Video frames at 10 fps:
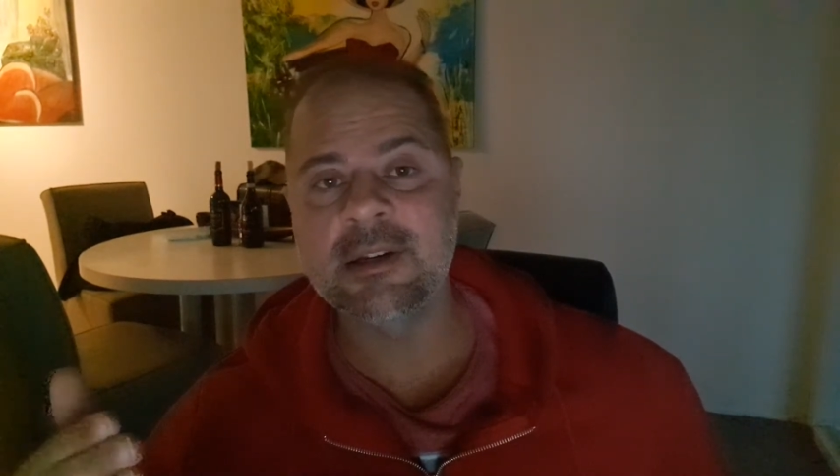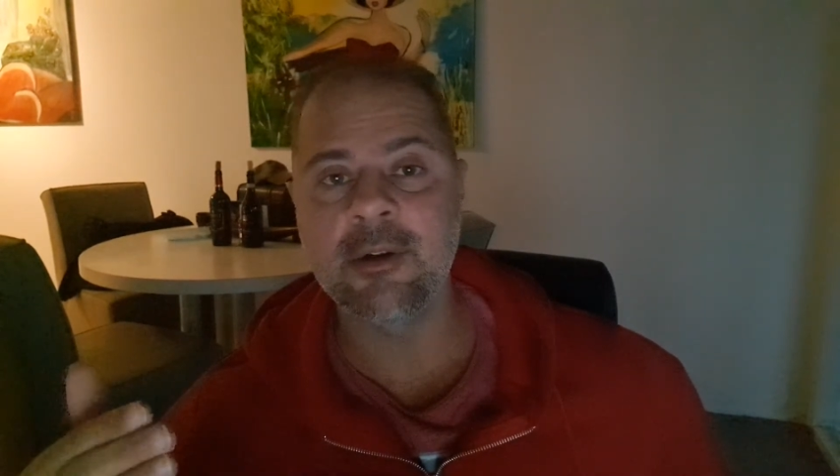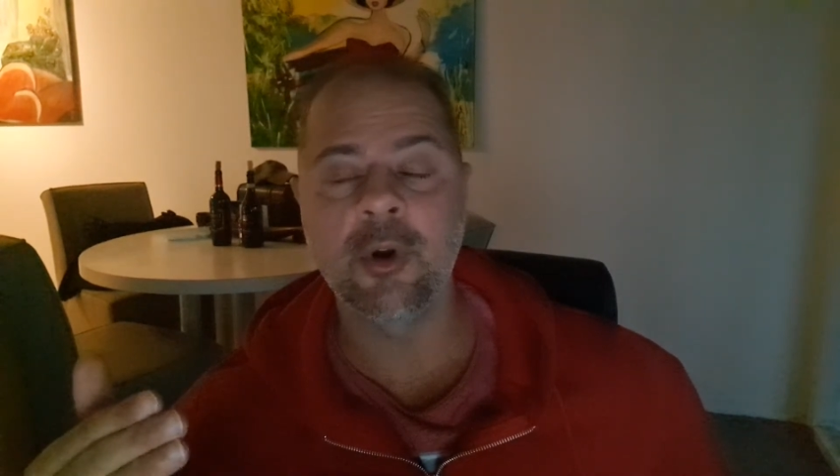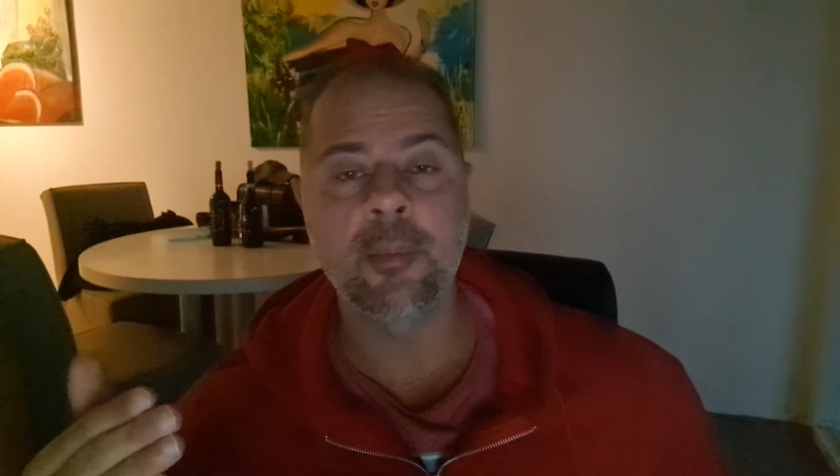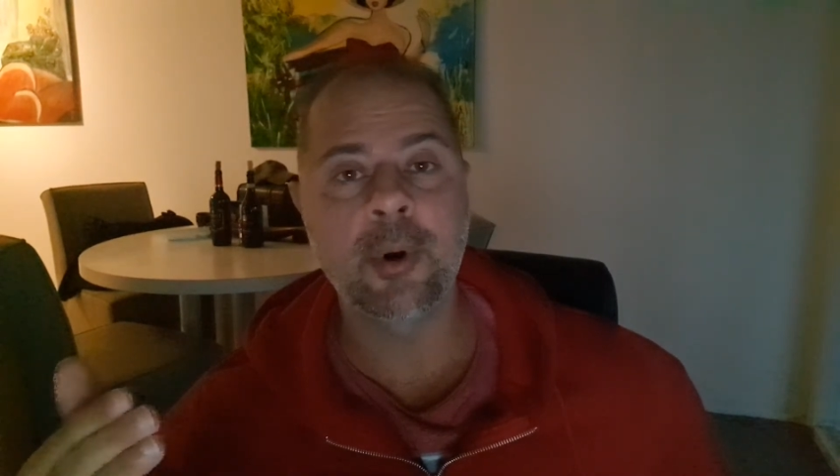you're
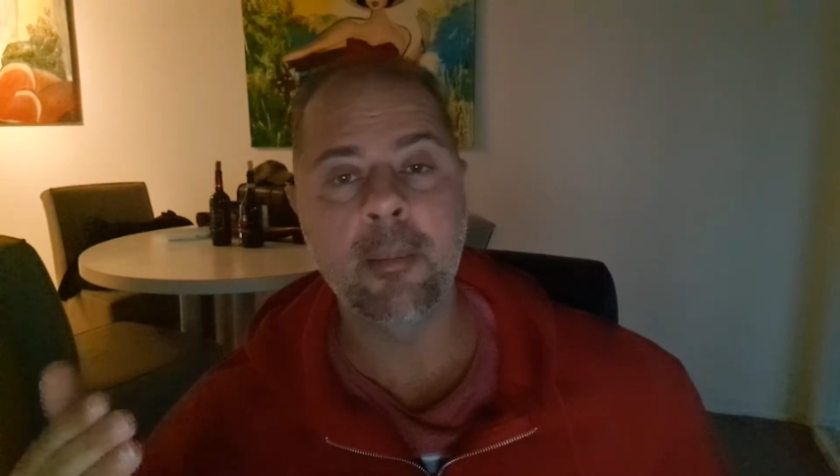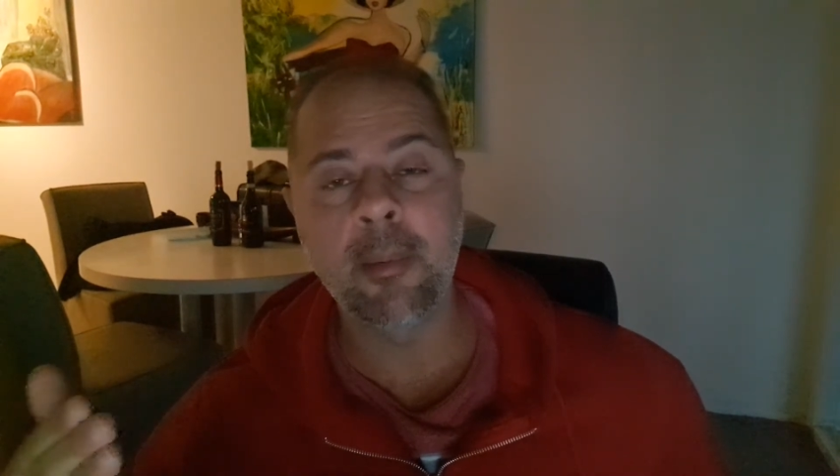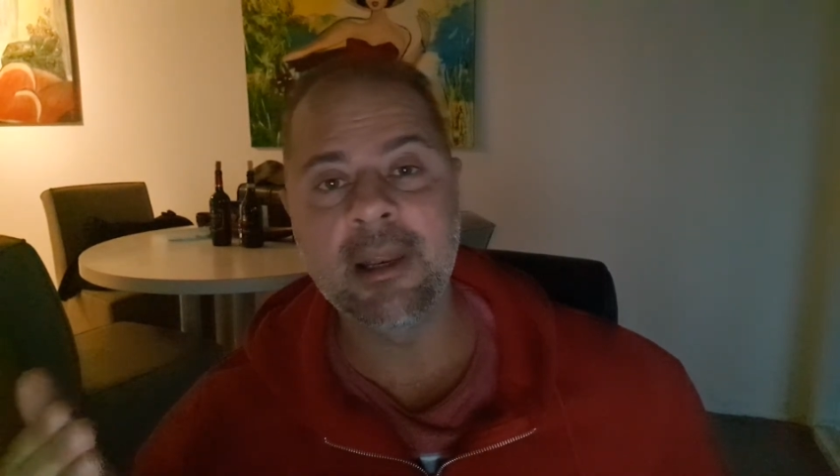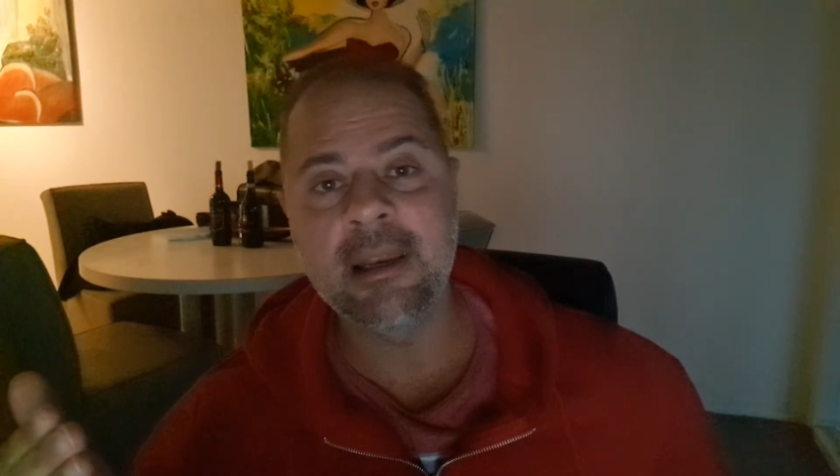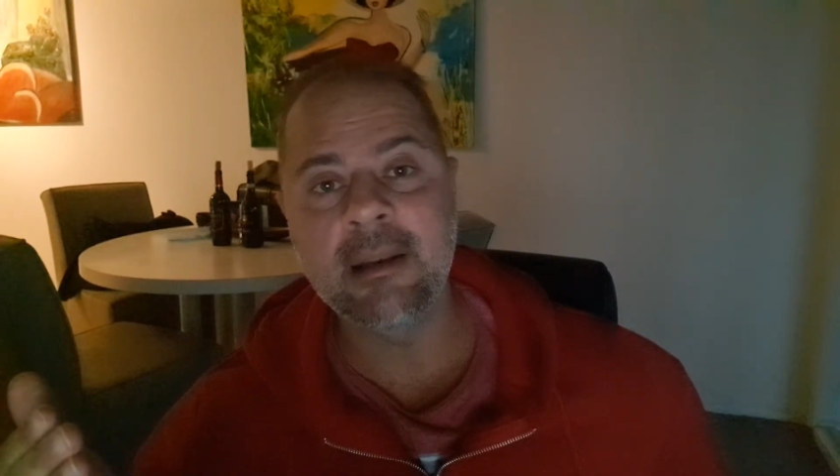going to
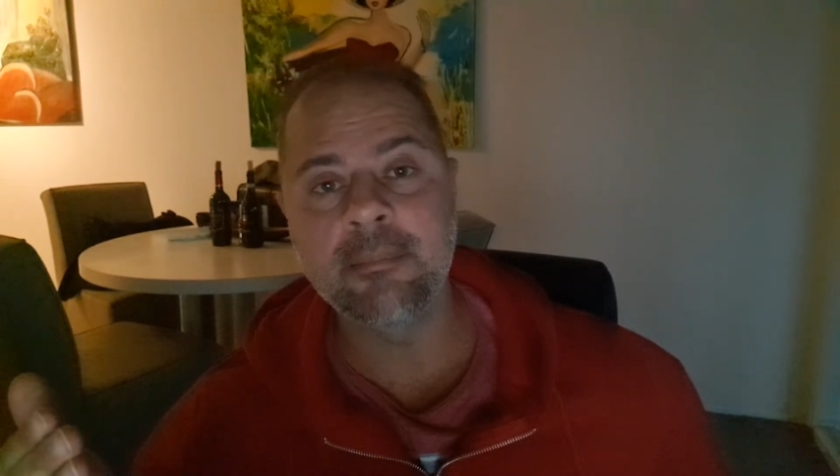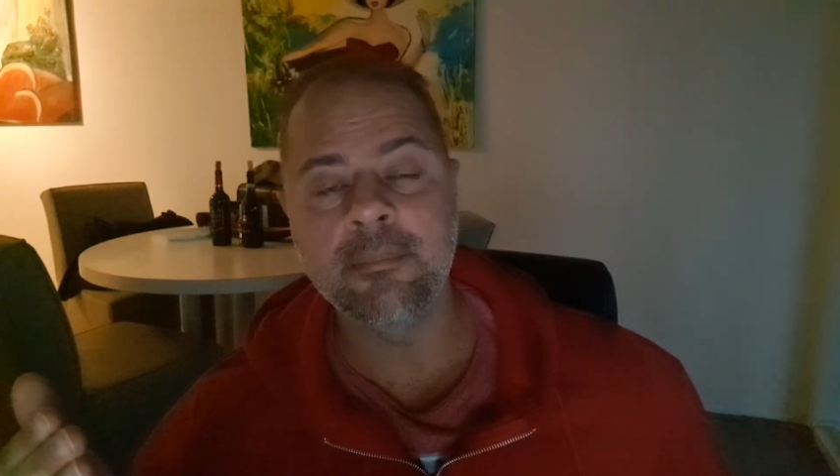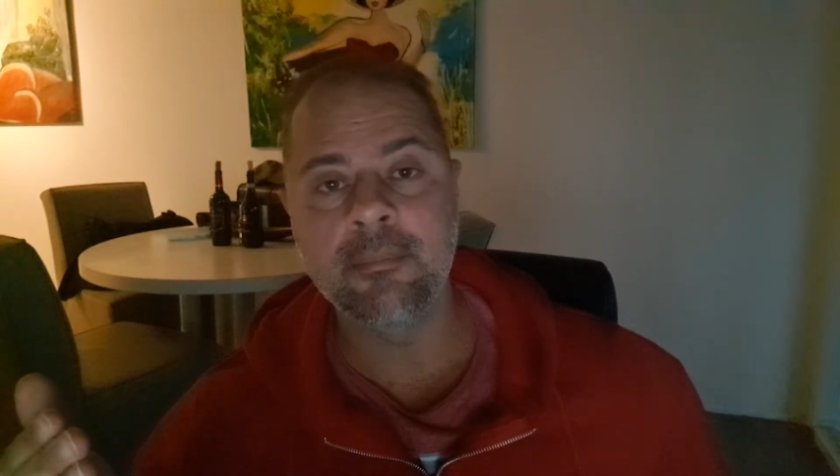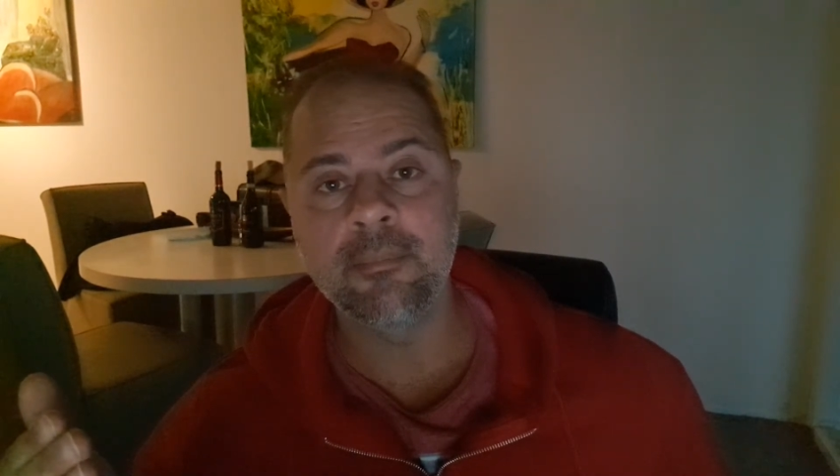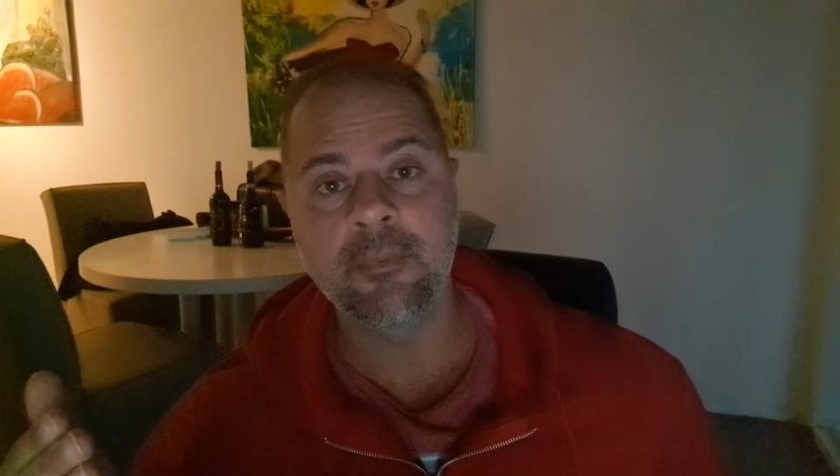probably need
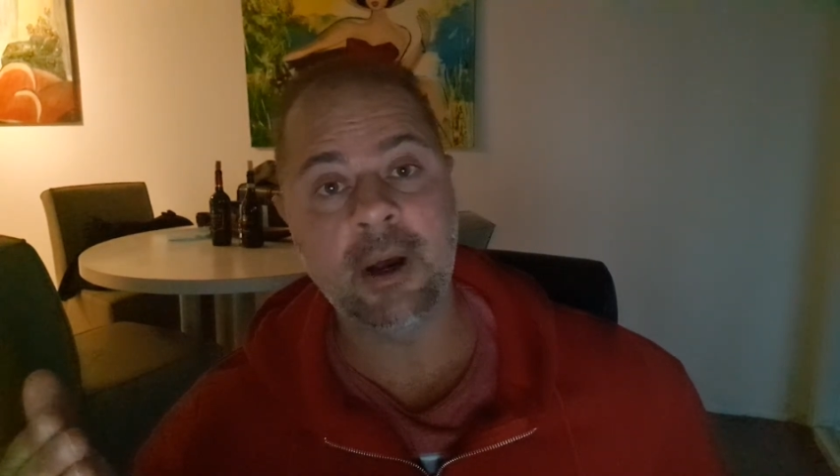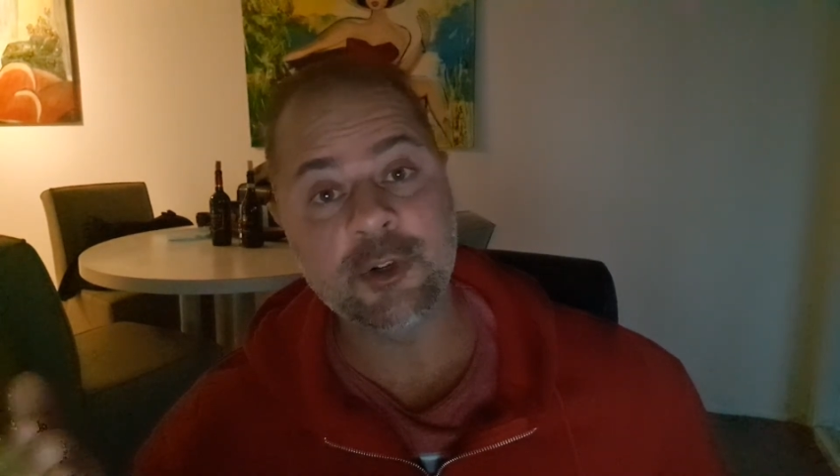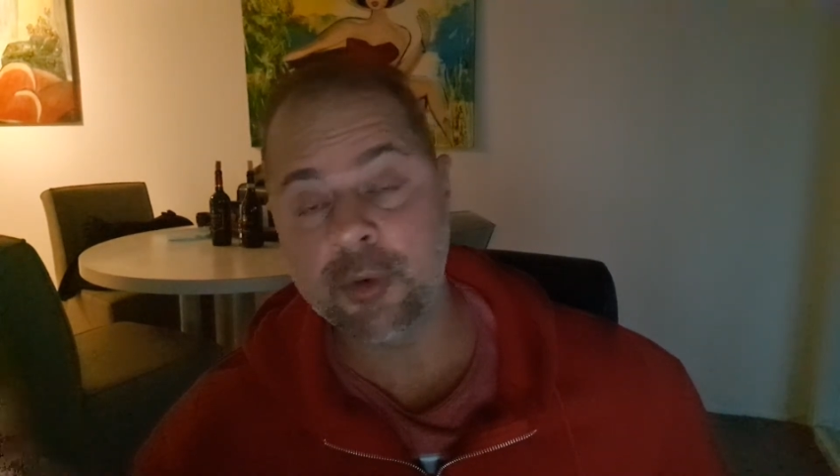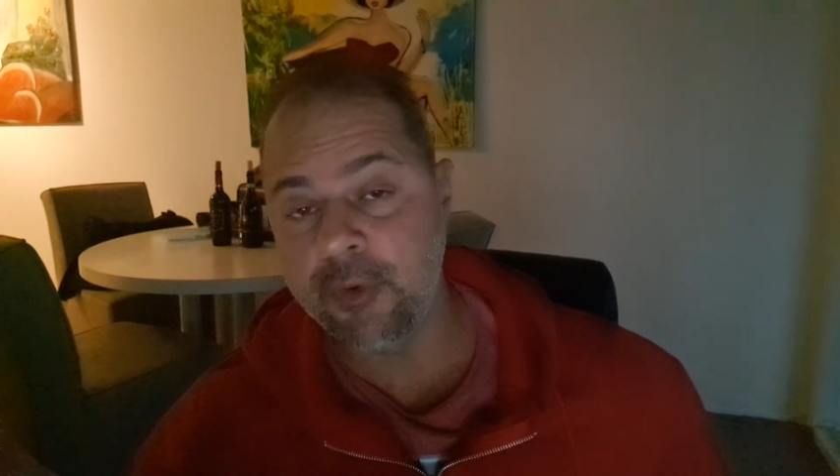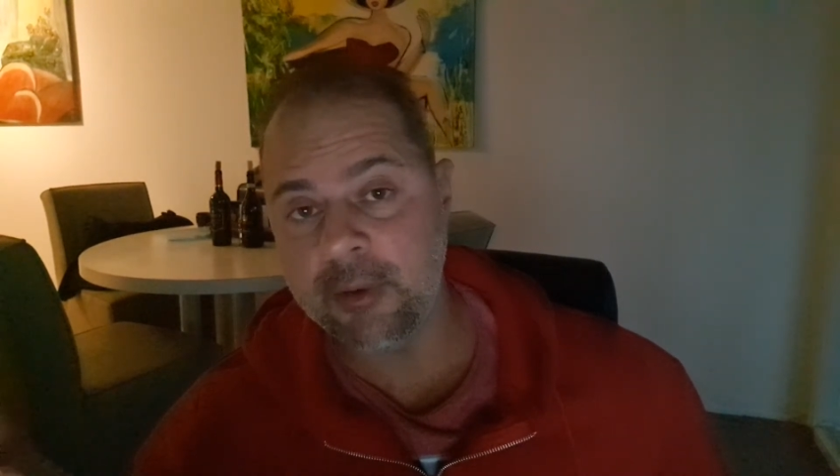
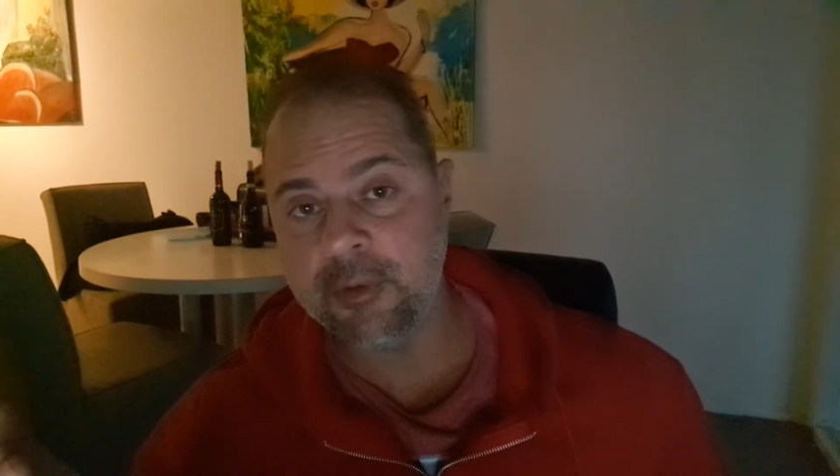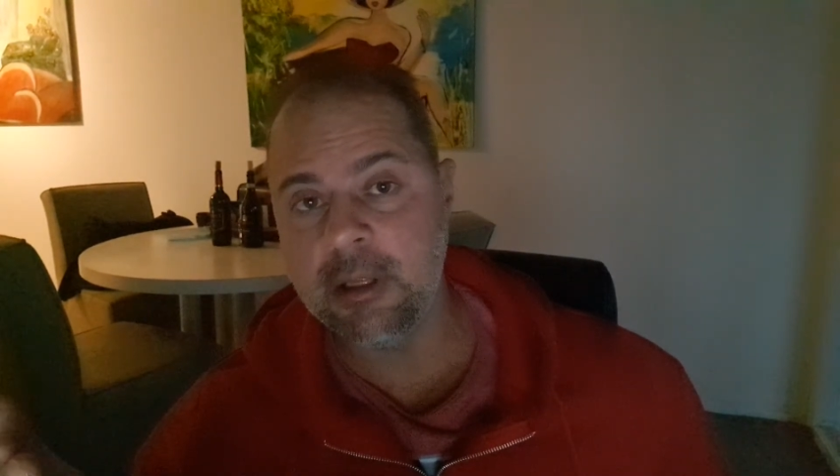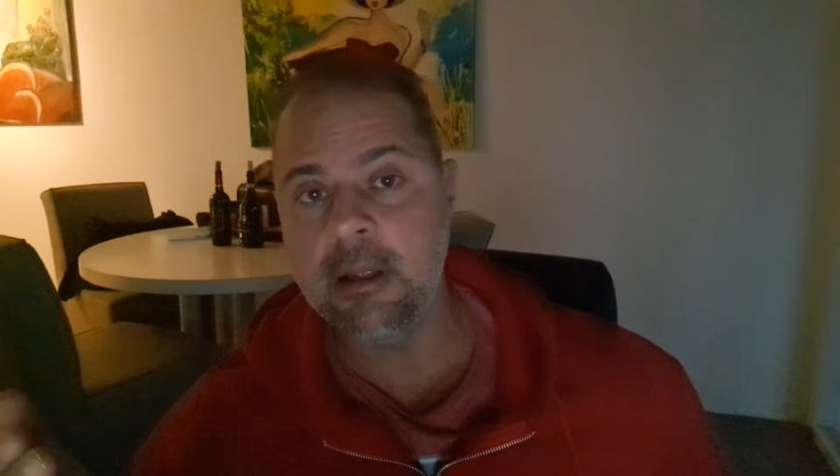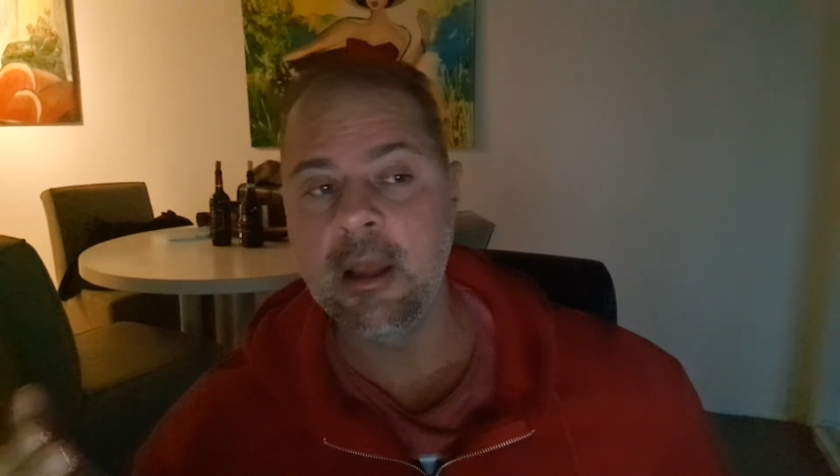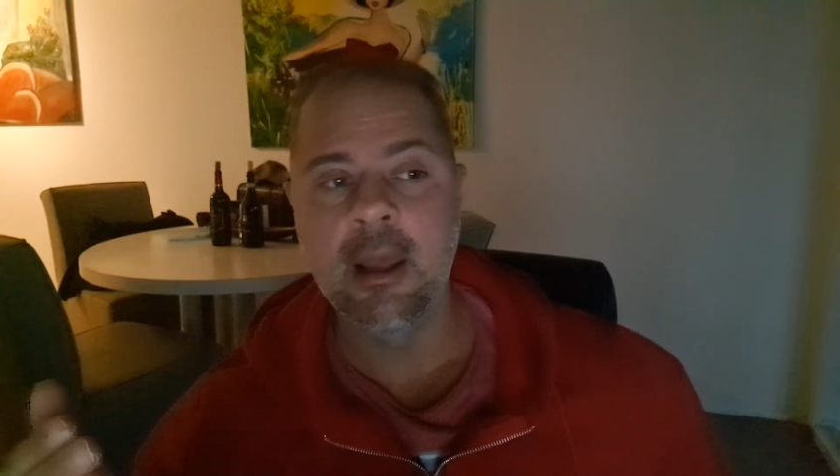
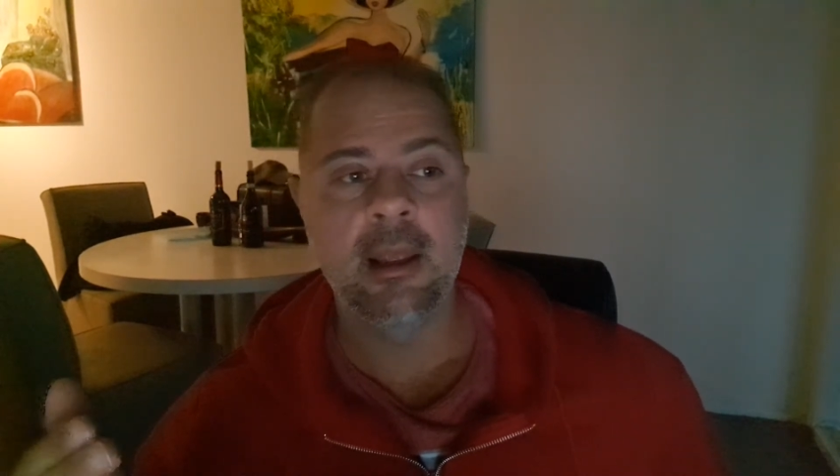150.